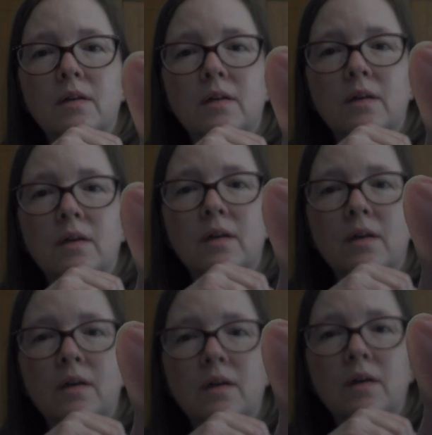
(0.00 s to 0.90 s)

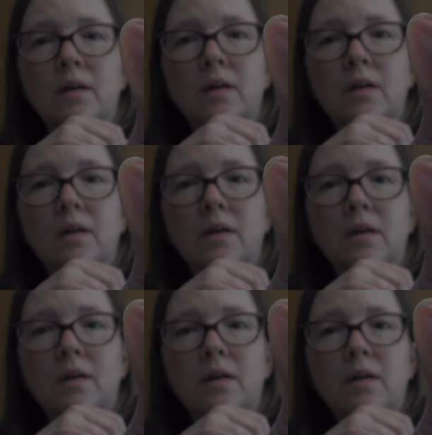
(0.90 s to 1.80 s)

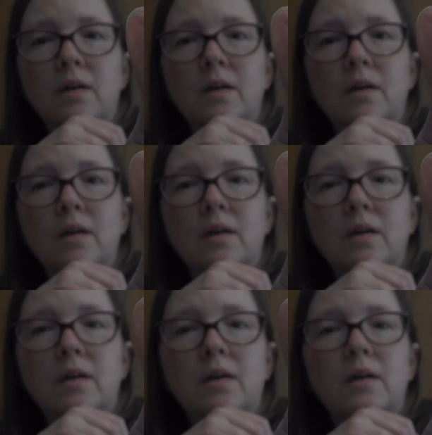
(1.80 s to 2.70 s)

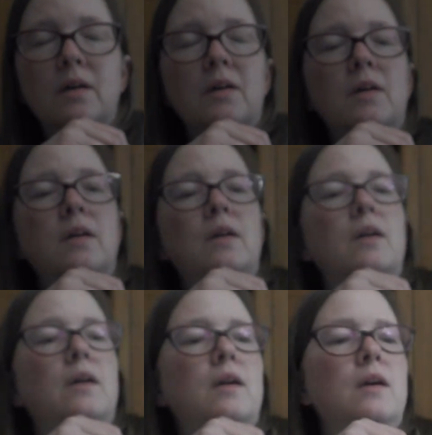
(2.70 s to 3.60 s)
[no speech]